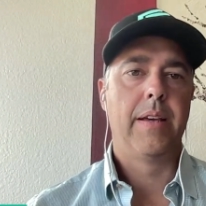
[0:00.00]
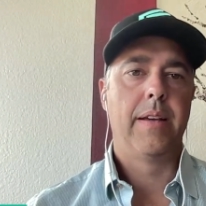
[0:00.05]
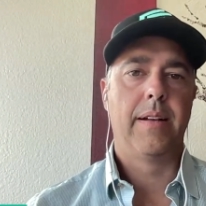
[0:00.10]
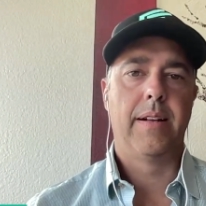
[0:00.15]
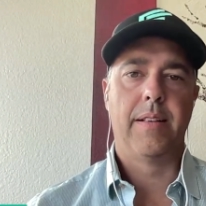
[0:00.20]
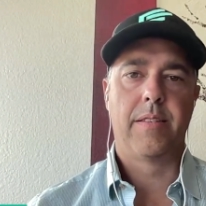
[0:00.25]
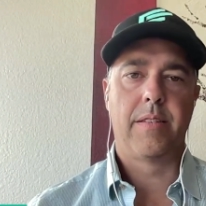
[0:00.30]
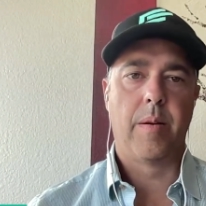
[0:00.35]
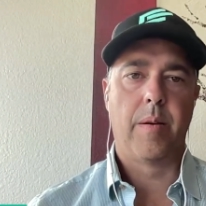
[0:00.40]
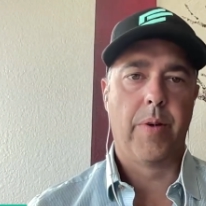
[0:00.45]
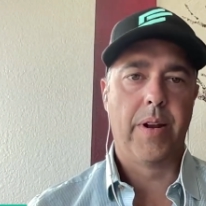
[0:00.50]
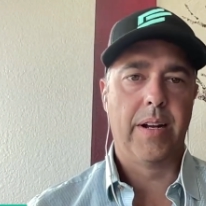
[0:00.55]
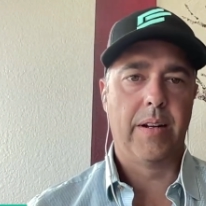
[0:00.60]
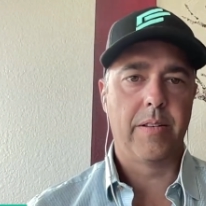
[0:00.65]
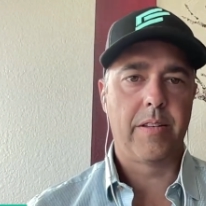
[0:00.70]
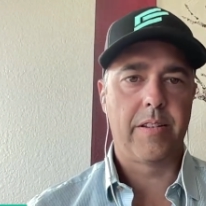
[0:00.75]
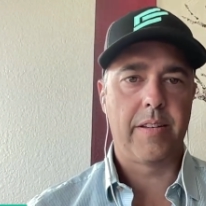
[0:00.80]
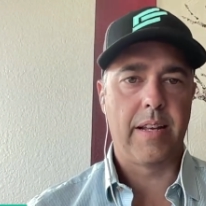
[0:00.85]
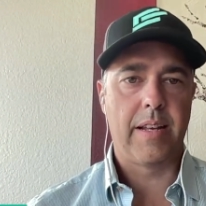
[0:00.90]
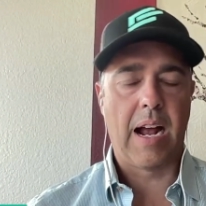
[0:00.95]
And someone
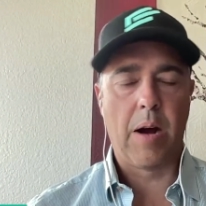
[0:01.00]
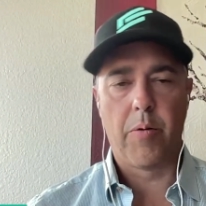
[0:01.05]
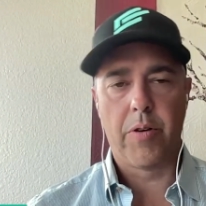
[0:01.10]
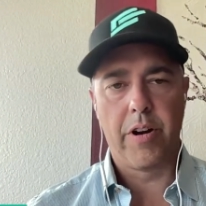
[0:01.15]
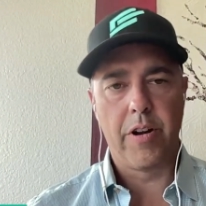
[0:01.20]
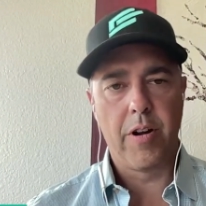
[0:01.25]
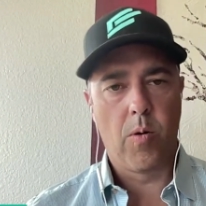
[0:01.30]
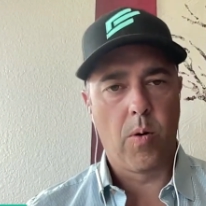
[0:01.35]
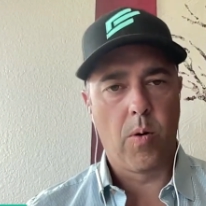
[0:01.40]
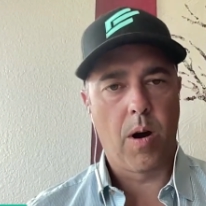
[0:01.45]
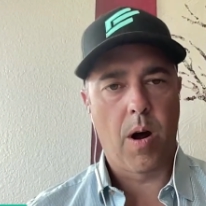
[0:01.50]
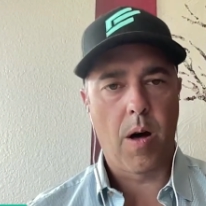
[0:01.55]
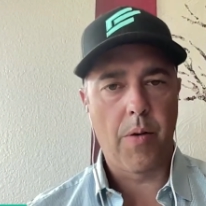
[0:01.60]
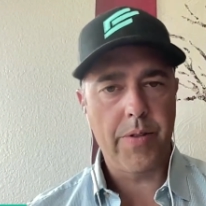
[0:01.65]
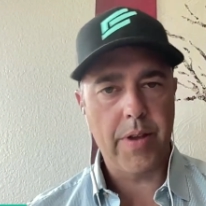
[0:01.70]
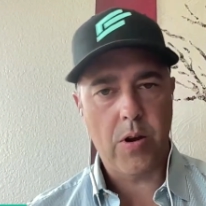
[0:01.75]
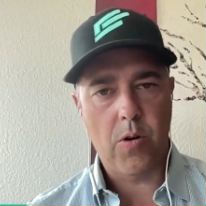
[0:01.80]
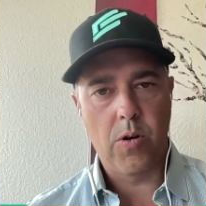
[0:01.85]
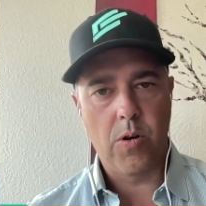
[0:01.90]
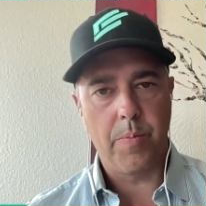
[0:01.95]
else said, I want to know where all
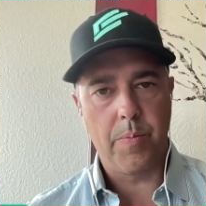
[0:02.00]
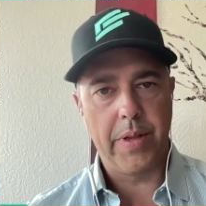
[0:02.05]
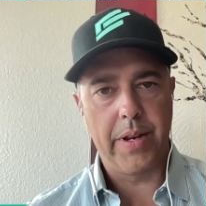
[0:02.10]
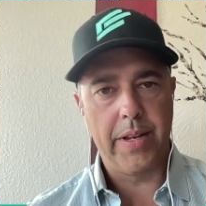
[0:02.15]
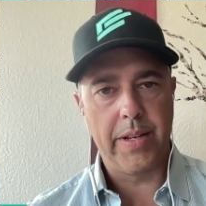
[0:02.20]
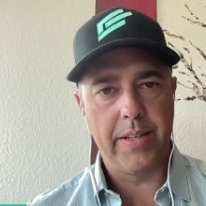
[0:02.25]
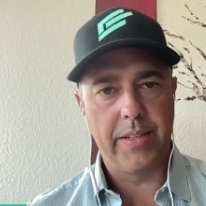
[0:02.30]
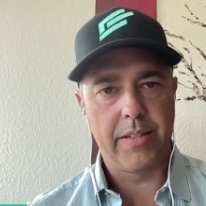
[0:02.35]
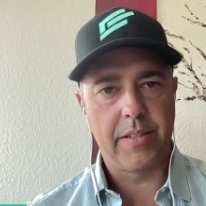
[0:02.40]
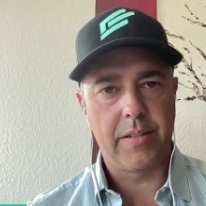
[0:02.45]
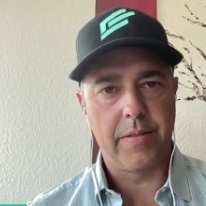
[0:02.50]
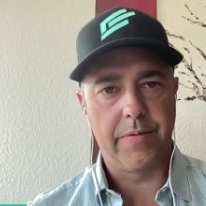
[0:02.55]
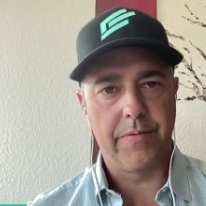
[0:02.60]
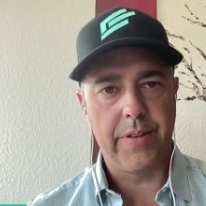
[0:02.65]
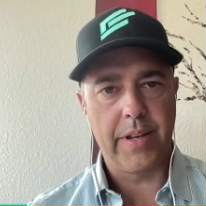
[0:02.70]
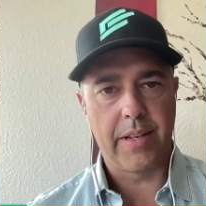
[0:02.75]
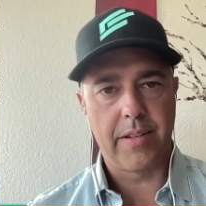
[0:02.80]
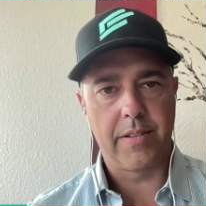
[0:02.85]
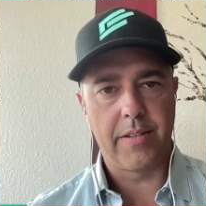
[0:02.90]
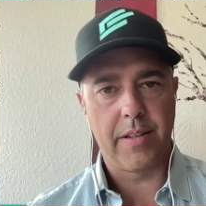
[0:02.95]
the equipment is to
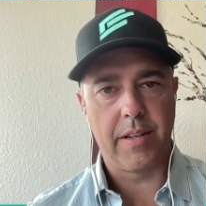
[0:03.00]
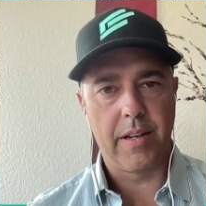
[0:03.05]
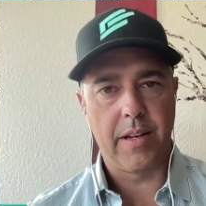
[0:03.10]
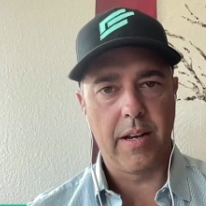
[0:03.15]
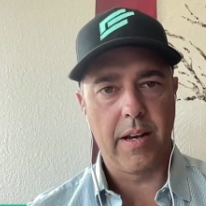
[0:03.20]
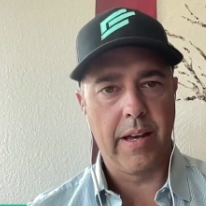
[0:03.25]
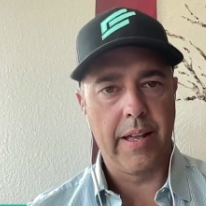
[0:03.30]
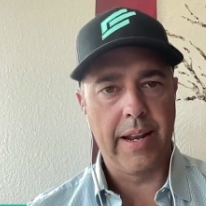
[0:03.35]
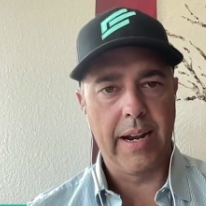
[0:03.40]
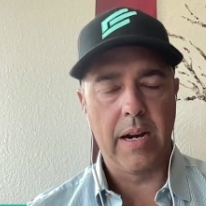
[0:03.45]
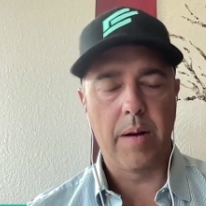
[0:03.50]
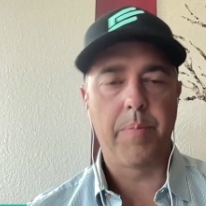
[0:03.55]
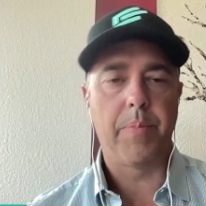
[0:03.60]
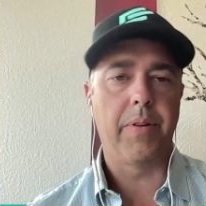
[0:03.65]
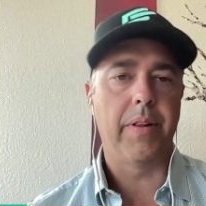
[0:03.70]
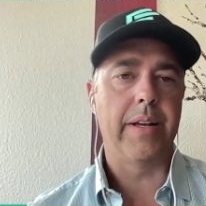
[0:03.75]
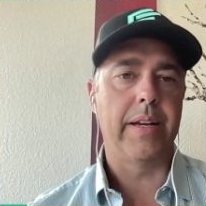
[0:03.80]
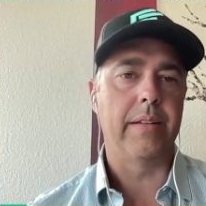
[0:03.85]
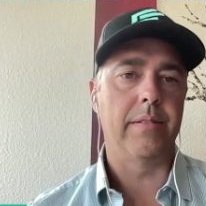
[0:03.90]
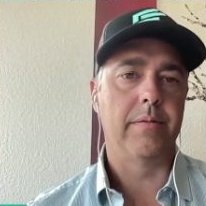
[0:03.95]
fix an
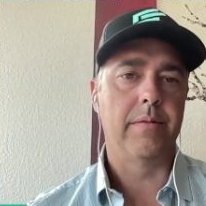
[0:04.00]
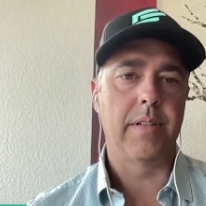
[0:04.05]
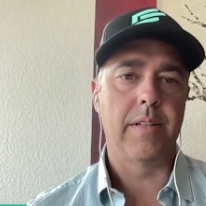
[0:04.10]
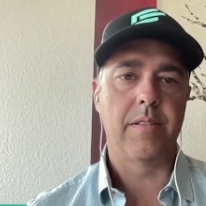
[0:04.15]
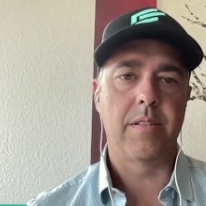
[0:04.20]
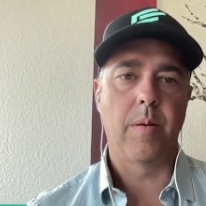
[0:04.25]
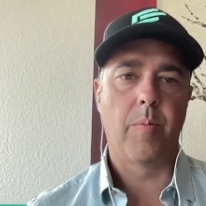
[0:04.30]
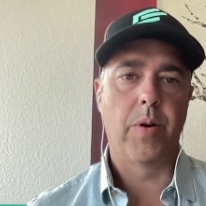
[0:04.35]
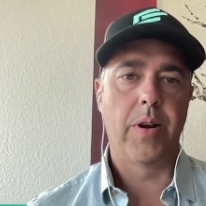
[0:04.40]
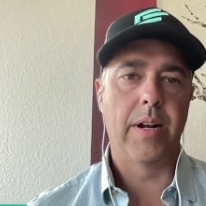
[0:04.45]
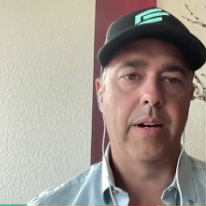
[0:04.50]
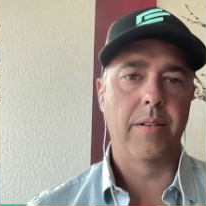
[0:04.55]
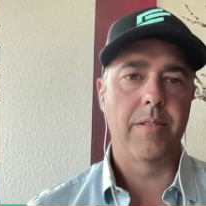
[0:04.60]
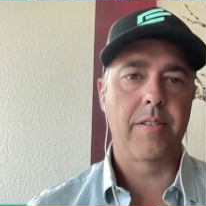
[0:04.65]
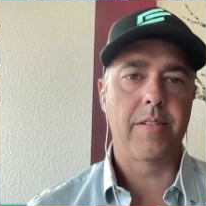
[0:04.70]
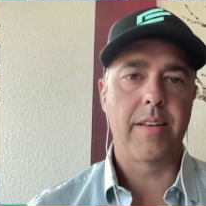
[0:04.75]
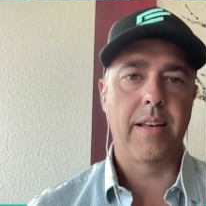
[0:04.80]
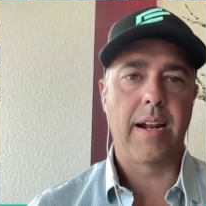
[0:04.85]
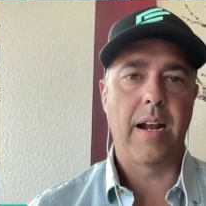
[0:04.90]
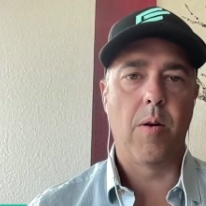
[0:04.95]
airplane. And someone else
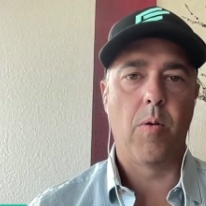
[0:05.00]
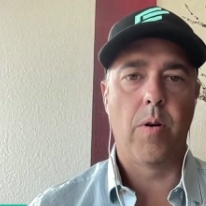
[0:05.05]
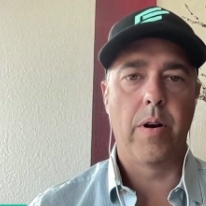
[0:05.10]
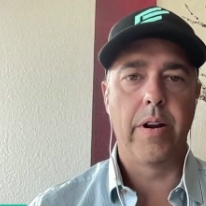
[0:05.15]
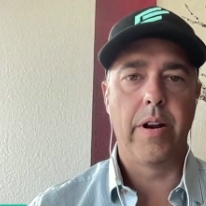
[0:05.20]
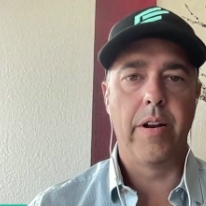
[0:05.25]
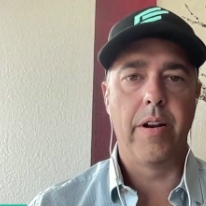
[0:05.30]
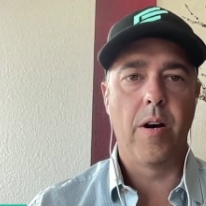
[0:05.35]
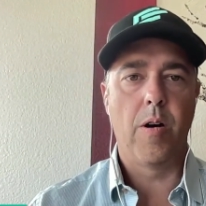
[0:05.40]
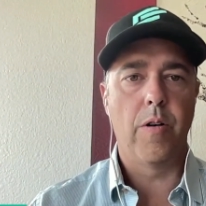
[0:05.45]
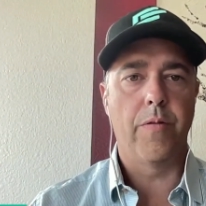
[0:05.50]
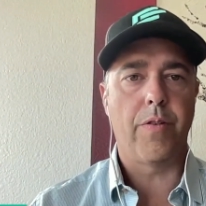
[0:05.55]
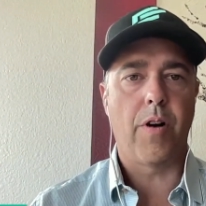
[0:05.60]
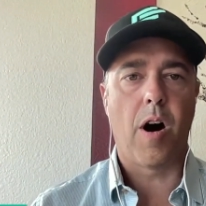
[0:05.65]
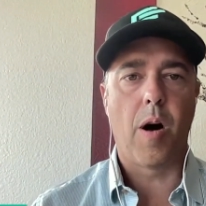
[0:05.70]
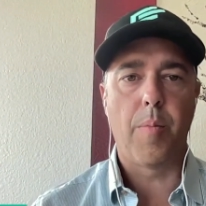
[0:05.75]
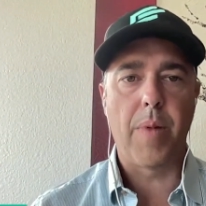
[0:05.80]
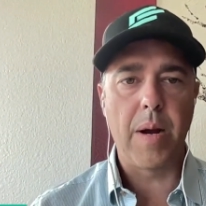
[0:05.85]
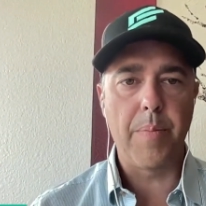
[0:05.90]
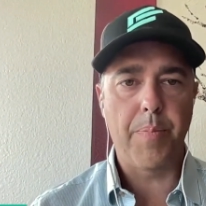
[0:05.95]
said, I want to know if
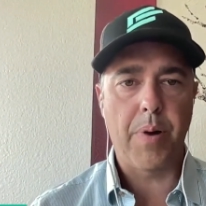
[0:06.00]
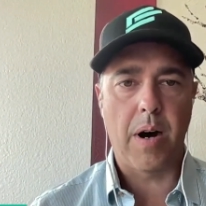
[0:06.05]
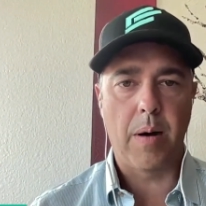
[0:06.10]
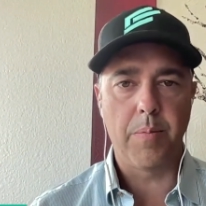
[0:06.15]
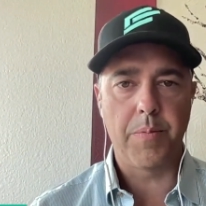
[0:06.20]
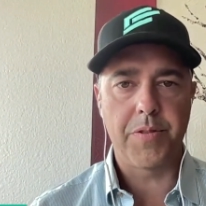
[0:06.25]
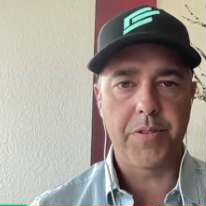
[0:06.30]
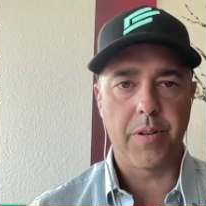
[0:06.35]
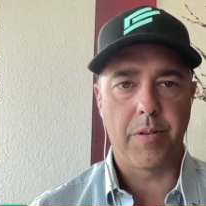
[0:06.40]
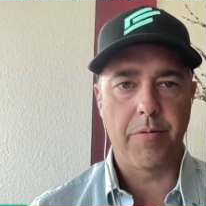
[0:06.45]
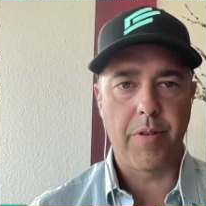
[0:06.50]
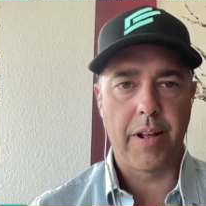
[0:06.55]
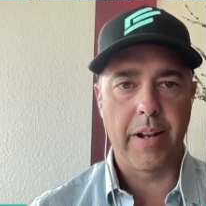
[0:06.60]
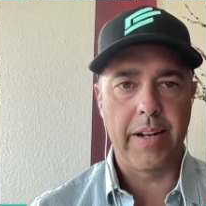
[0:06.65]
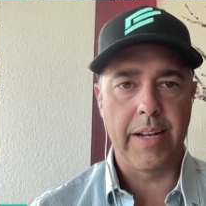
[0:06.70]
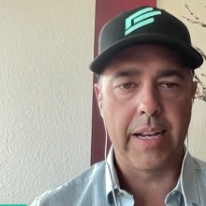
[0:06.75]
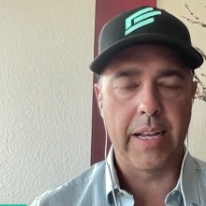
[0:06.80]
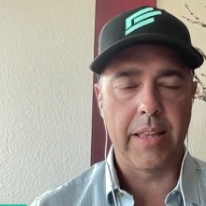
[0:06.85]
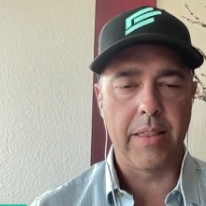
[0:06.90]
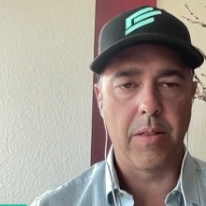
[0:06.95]
all my pumps are
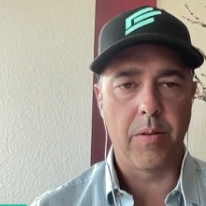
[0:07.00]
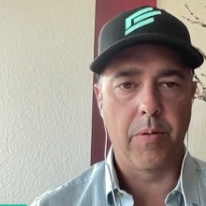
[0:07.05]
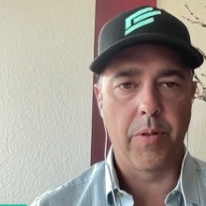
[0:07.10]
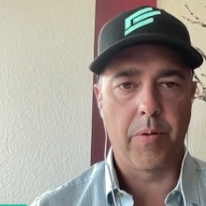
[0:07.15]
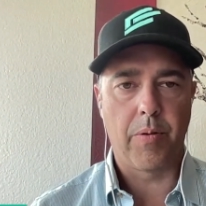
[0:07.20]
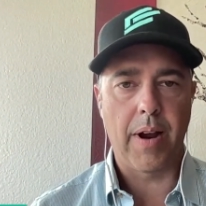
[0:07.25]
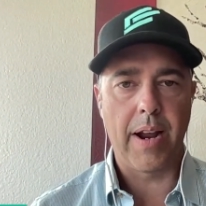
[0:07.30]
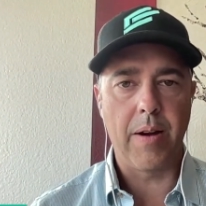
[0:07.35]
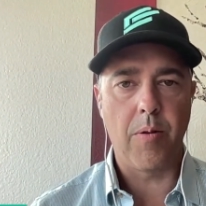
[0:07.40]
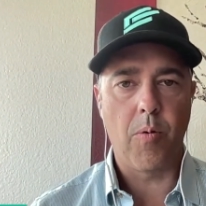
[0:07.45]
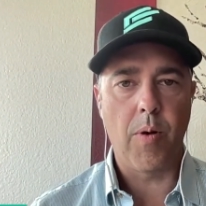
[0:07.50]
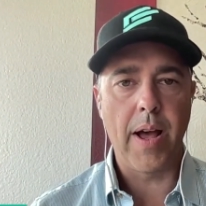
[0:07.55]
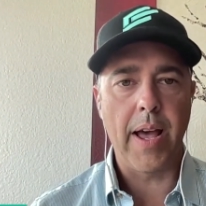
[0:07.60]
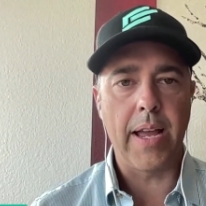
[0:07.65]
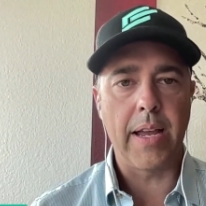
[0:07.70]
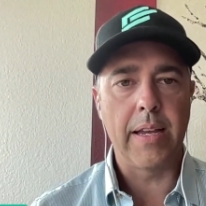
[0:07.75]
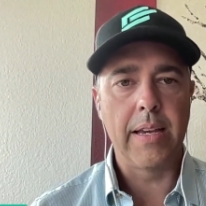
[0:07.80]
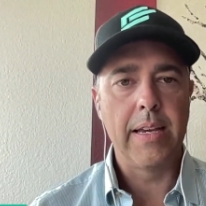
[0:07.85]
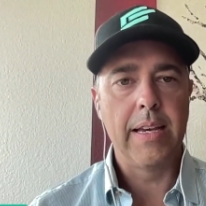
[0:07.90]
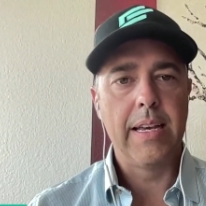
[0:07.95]
running in the right way.